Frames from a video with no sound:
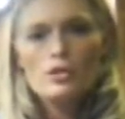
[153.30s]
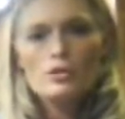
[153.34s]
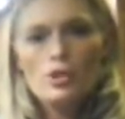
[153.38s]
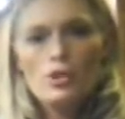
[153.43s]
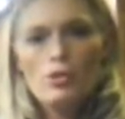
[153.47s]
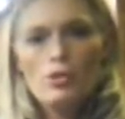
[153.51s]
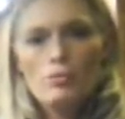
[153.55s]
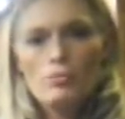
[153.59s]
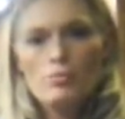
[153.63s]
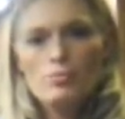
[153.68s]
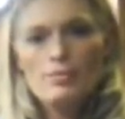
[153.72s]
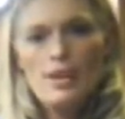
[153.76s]

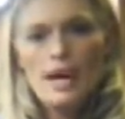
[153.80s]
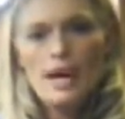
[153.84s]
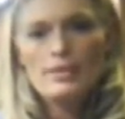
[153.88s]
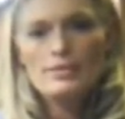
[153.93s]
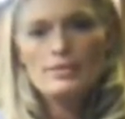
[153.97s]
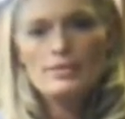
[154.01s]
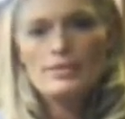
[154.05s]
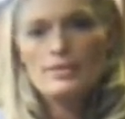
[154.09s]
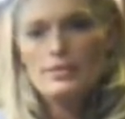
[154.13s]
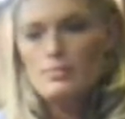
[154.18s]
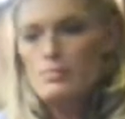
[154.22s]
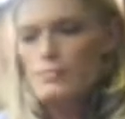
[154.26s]
So
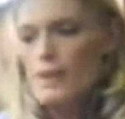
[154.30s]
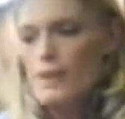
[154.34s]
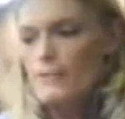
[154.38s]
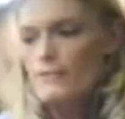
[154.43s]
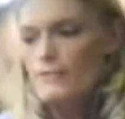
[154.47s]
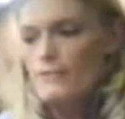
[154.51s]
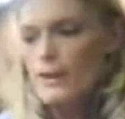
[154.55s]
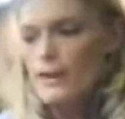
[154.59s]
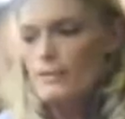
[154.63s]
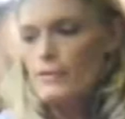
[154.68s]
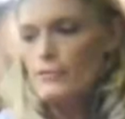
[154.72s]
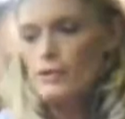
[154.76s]
that's
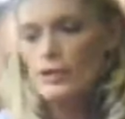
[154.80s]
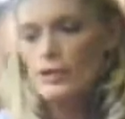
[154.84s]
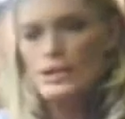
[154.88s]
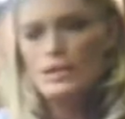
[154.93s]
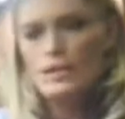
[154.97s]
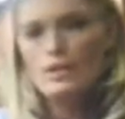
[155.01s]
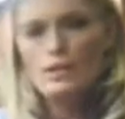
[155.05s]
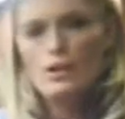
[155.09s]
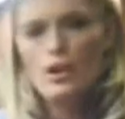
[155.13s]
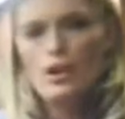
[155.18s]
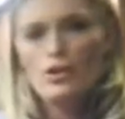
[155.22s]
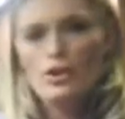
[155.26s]
my
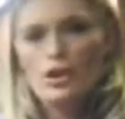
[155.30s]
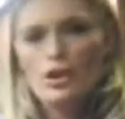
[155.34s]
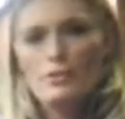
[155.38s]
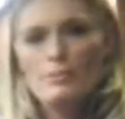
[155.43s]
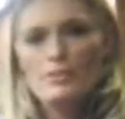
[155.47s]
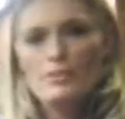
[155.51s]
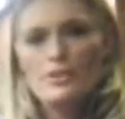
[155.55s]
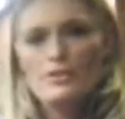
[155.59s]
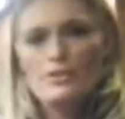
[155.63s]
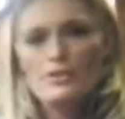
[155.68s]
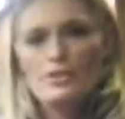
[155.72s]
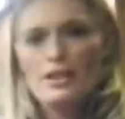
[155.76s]
favorite
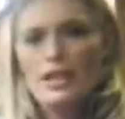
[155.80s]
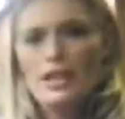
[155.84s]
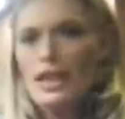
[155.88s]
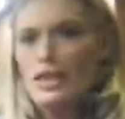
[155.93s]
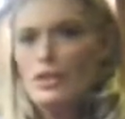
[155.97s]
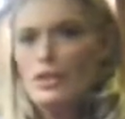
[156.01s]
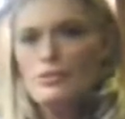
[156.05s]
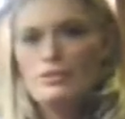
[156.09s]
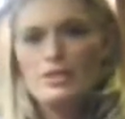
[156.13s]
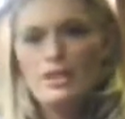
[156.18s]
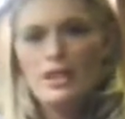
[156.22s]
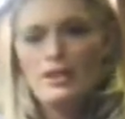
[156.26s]
garlic mincer, and I
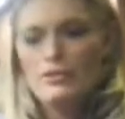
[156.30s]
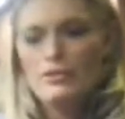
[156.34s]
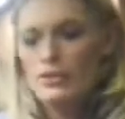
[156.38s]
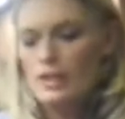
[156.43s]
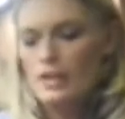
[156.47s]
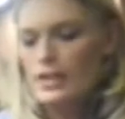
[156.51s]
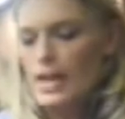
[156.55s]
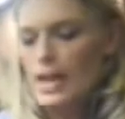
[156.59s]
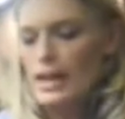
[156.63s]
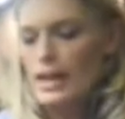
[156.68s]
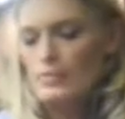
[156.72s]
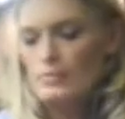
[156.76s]
use it
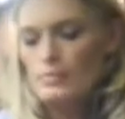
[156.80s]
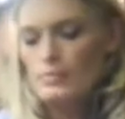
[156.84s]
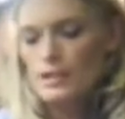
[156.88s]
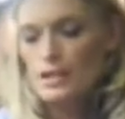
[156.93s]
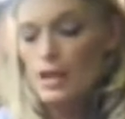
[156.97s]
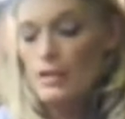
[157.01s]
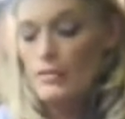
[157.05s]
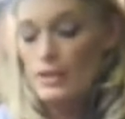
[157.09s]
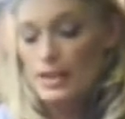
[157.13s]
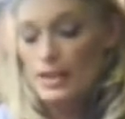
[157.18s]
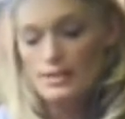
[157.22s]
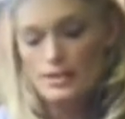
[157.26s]
every day.
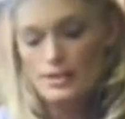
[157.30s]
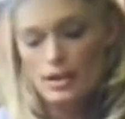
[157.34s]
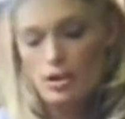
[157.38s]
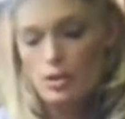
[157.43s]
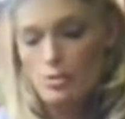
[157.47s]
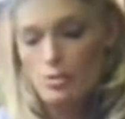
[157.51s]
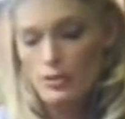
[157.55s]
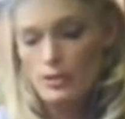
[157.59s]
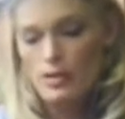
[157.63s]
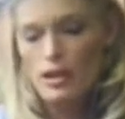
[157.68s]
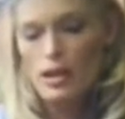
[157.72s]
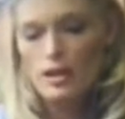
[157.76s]
Love it because I
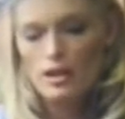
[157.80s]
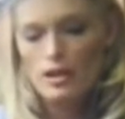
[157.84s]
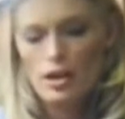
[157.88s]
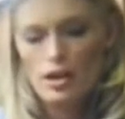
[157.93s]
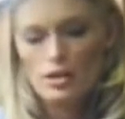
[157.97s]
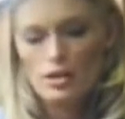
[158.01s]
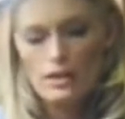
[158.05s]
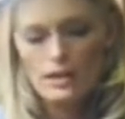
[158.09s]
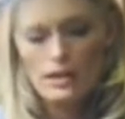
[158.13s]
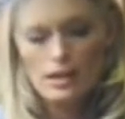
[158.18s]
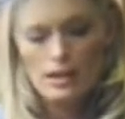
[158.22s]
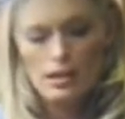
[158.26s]
cook with a lot of
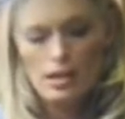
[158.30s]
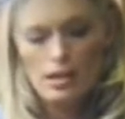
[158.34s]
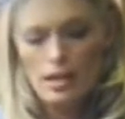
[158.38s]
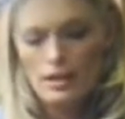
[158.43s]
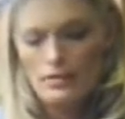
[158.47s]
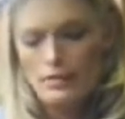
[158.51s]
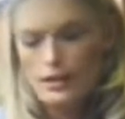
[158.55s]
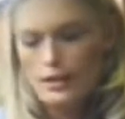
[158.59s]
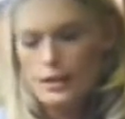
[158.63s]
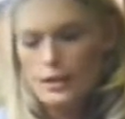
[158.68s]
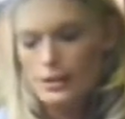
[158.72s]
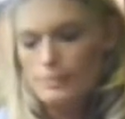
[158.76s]
garlic and a
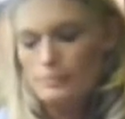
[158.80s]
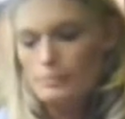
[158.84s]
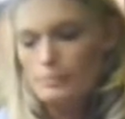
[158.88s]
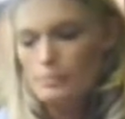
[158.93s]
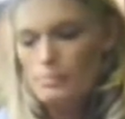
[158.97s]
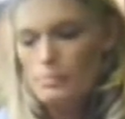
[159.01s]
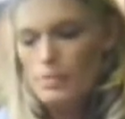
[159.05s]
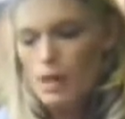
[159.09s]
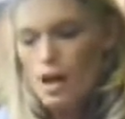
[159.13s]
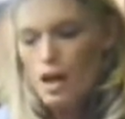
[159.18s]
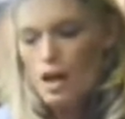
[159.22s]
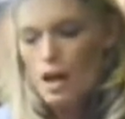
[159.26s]
lot of onion.
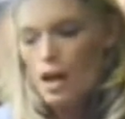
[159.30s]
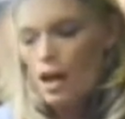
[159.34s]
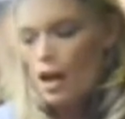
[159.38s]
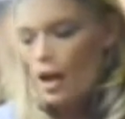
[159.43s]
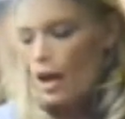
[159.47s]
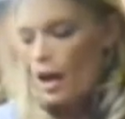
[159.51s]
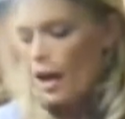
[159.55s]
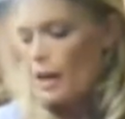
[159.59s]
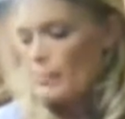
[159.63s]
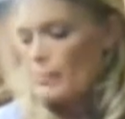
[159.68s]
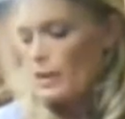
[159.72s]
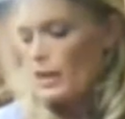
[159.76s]

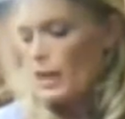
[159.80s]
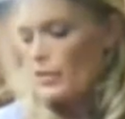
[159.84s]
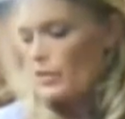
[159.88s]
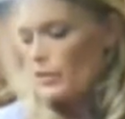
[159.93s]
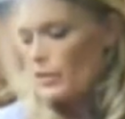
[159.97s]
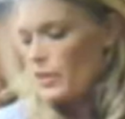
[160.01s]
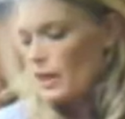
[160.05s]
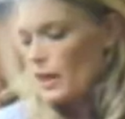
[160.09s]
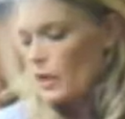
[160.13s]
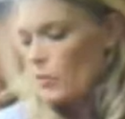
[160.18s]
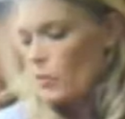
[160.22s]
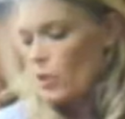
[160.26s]

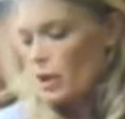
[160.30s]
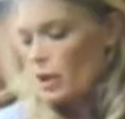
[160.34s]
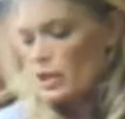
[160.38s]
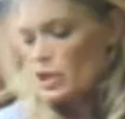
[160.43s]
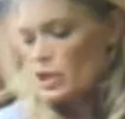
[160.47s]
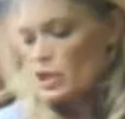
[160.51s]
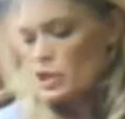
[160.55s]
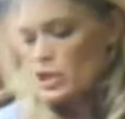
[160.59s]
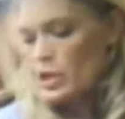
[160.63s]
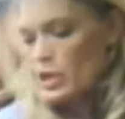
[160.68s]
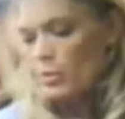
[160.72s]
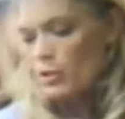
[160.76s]
Another thing I
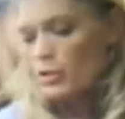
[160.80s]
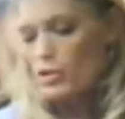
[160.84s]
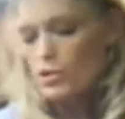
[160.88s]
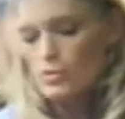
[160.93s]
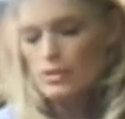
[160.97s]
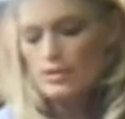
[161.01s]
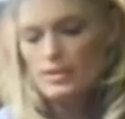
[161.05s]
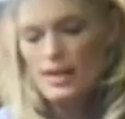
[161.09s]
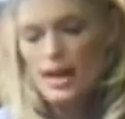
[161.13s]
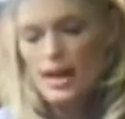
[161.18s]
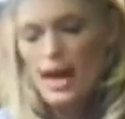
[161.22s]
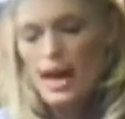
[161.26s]
wanted to share with
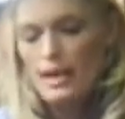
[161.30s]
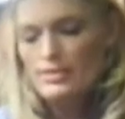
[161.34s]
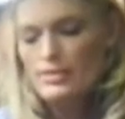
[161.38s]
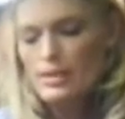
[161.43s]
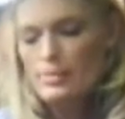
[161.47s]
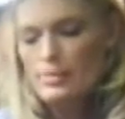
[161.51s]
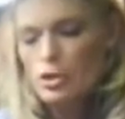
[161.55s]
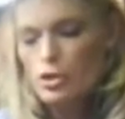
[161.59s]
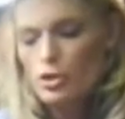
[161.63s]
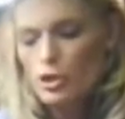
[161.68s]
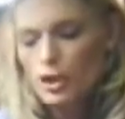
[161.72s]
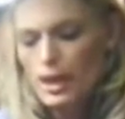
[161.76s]
you is that as
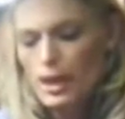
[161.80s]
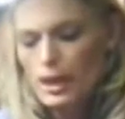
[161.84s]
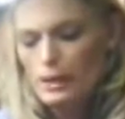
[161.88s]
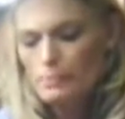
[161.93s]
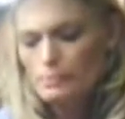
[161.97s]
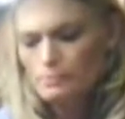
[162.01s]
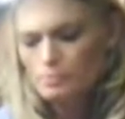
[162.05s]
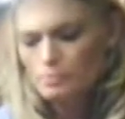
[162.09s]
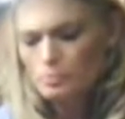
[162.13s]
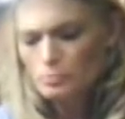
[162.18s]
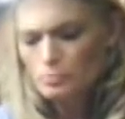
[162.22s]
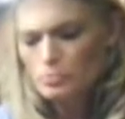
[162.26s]
I'm
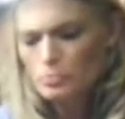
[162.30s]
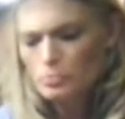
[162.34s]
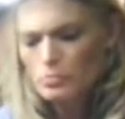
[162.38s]
cooking,